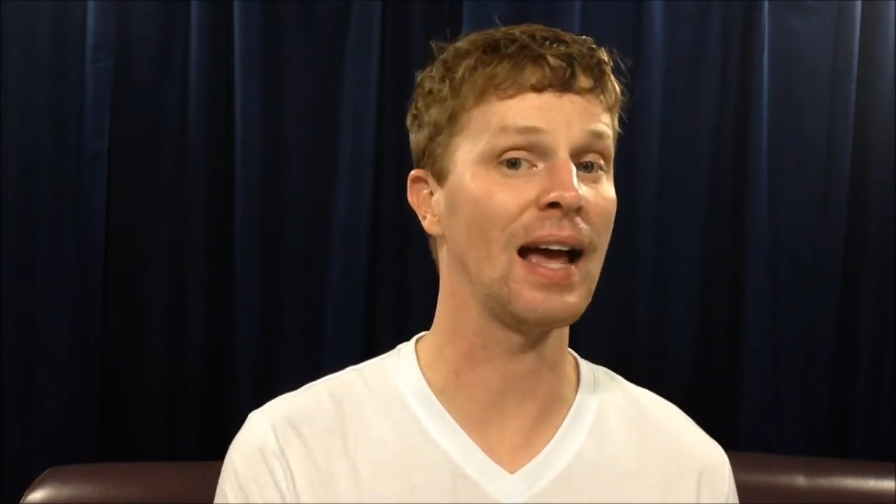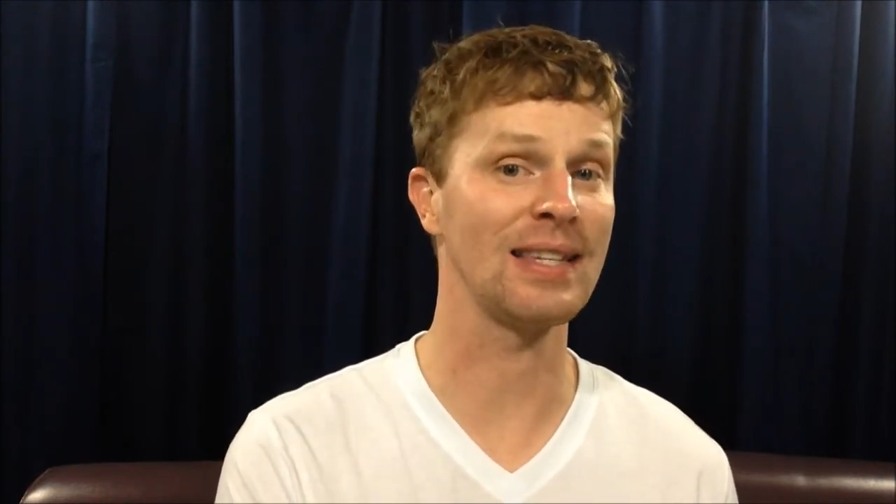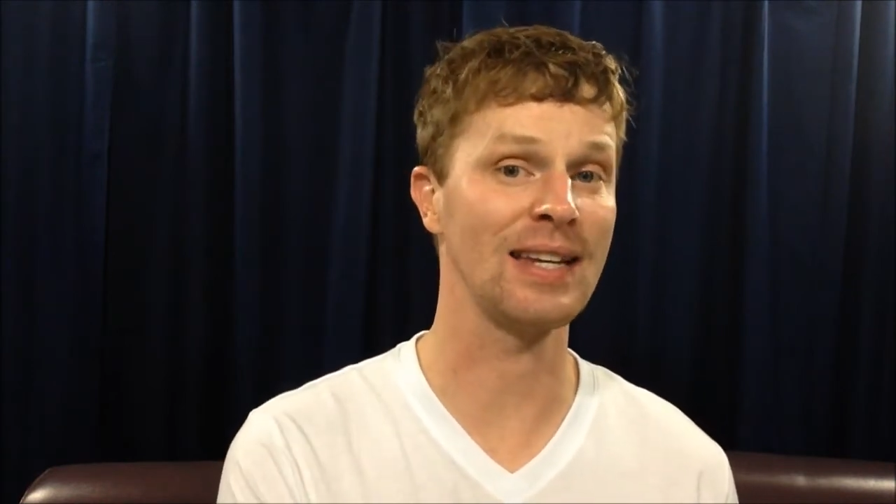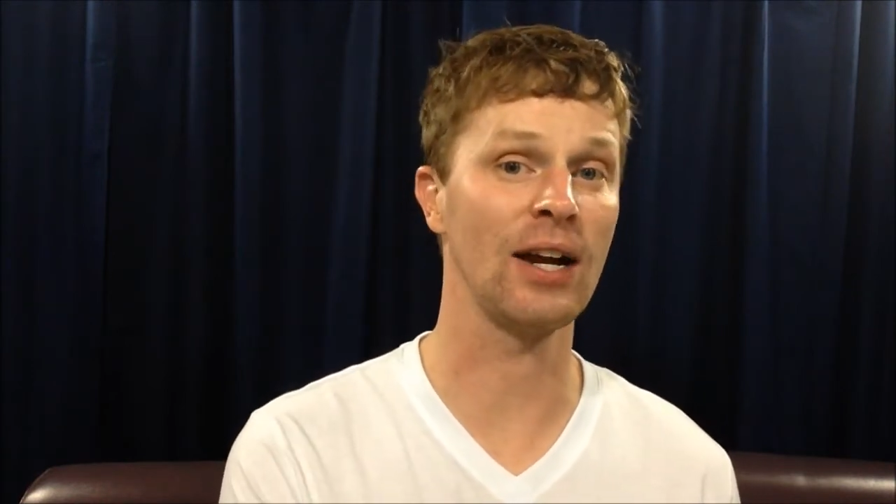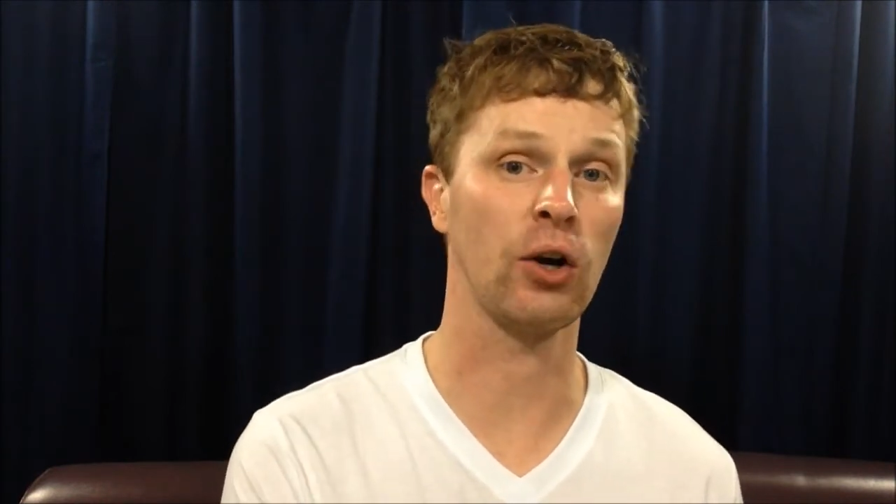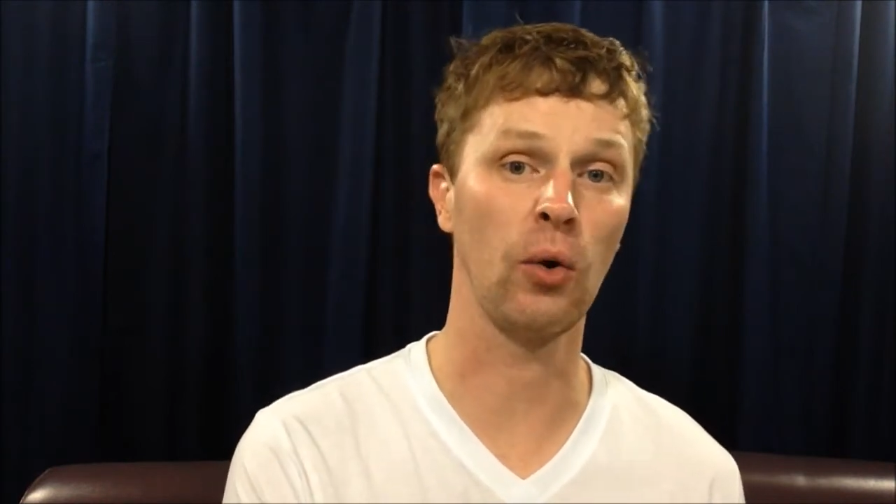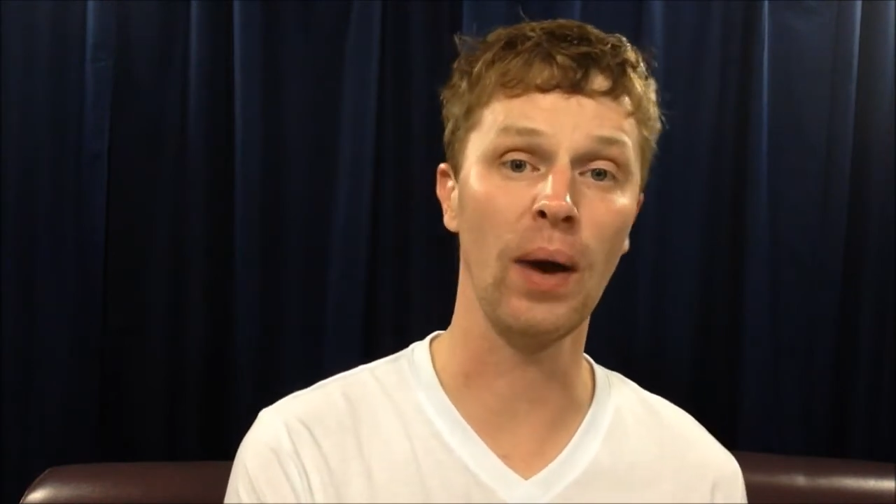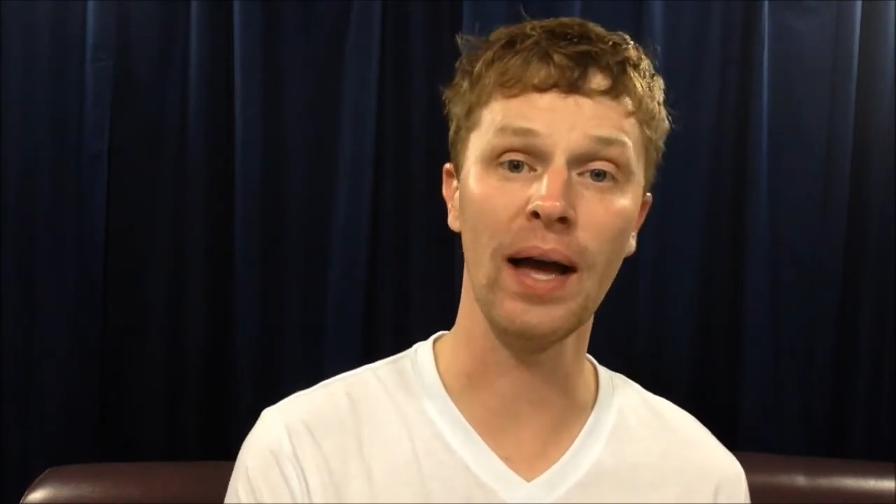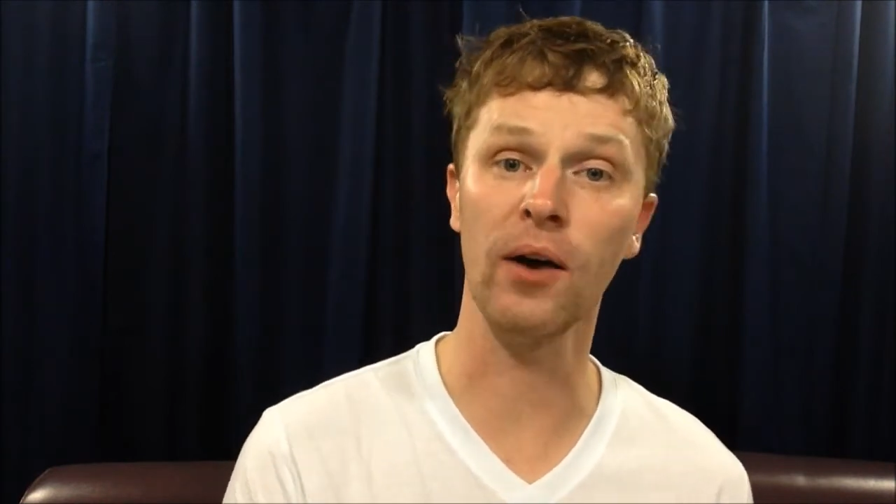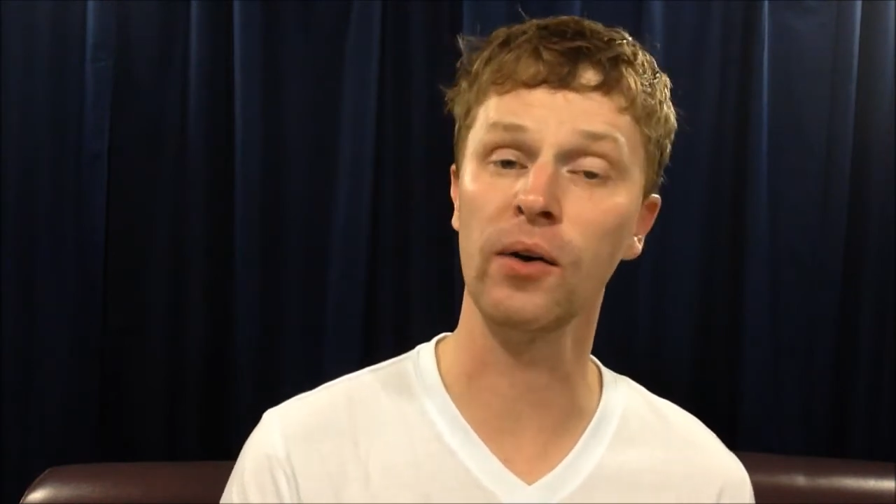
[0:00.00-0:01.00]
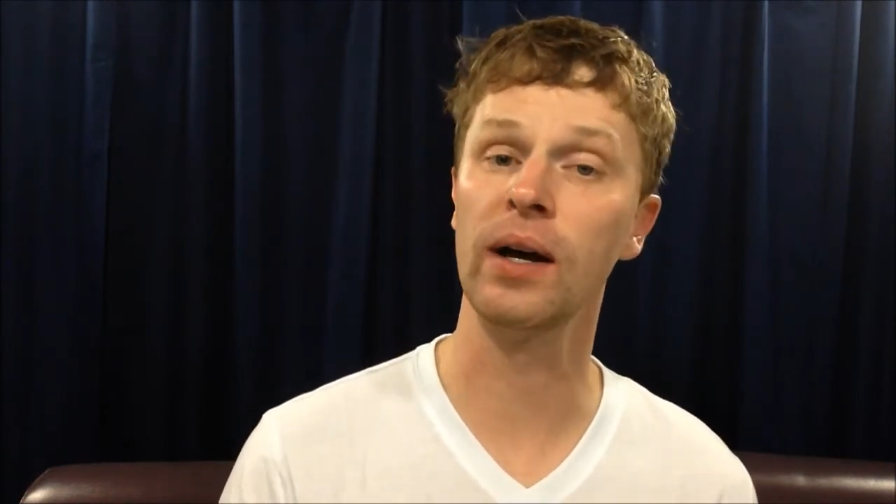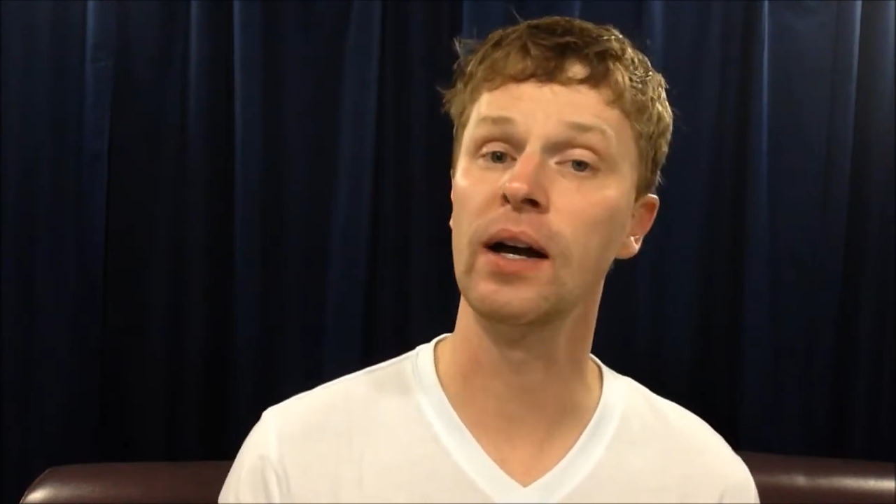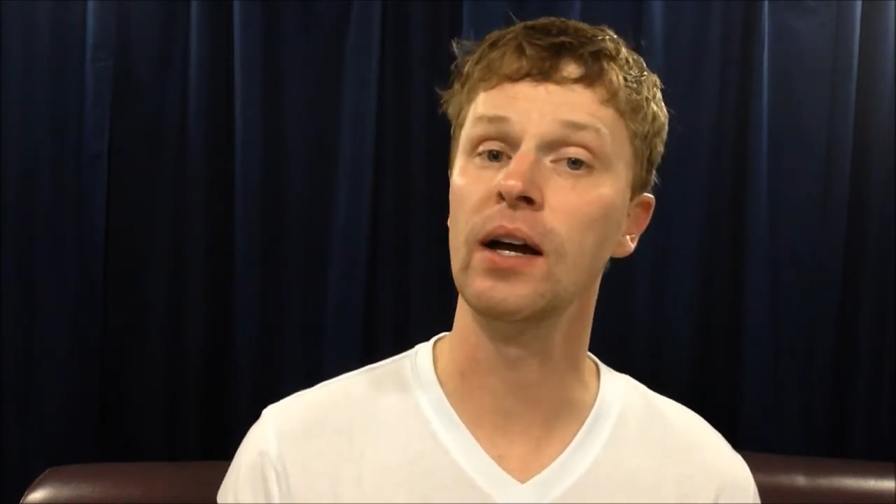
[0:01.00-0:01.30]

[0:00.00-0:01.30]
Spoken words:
Isaiah Crowell,